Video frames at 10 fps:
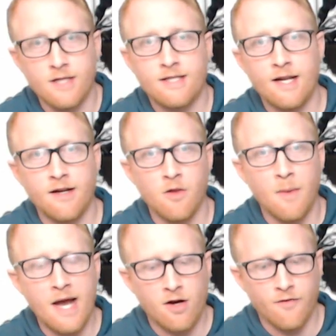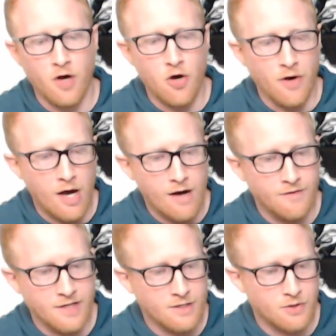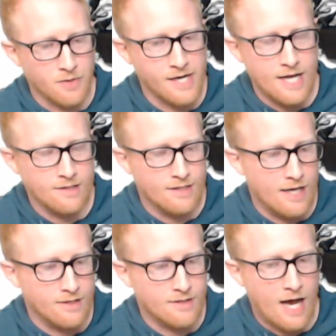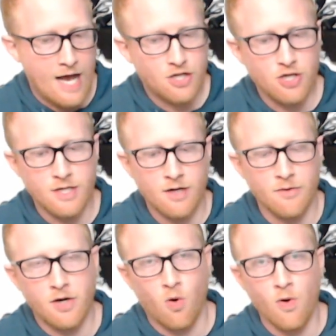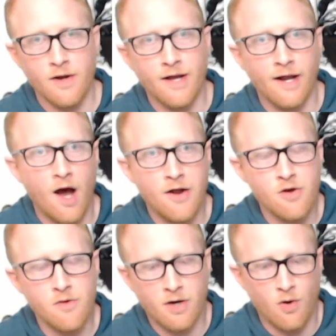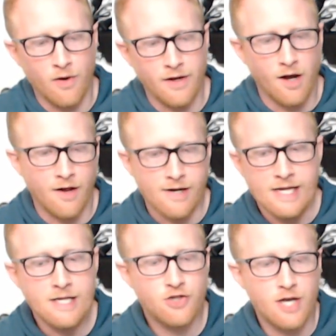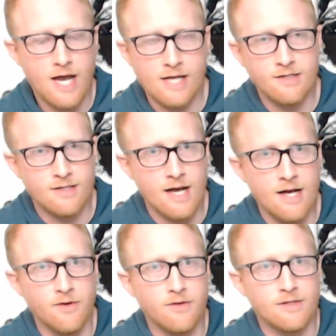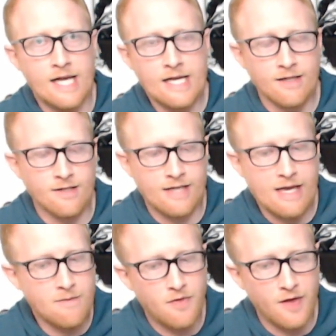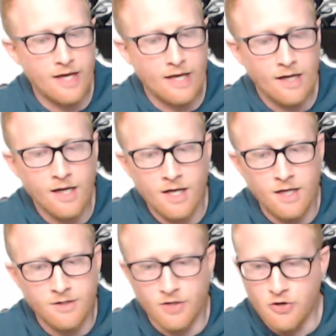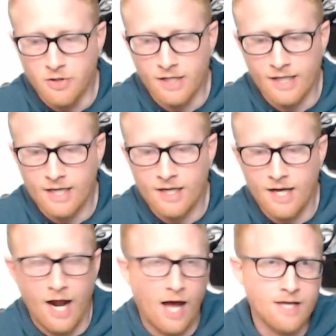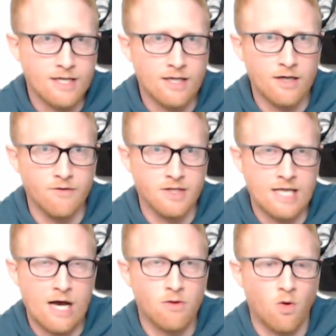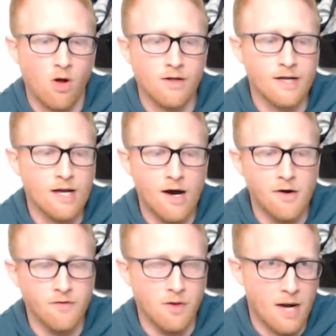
let's get into the microphone of these three headsets. I actually did an audio recording on each headset saying the same thing, so you can get an idea of the sound quality of the